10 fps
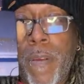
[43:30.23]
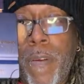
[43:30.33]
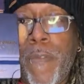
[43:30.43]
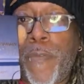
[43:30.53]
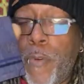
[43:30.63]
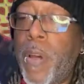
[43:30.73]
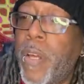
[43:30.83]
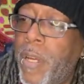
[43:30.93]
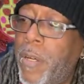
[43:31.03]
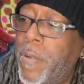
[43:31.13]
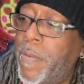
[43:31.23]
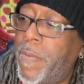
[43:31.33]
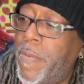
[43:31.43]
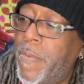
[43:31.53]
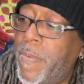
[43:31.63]
For real though.
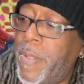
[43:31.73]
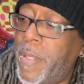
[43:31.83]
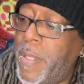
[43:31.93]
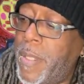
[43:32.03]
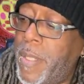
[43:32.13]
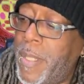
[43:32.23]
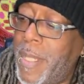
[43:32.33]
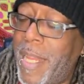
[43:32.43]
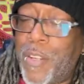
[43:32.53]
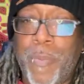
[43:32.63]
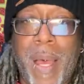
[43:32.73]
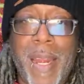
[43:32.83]
That Dubai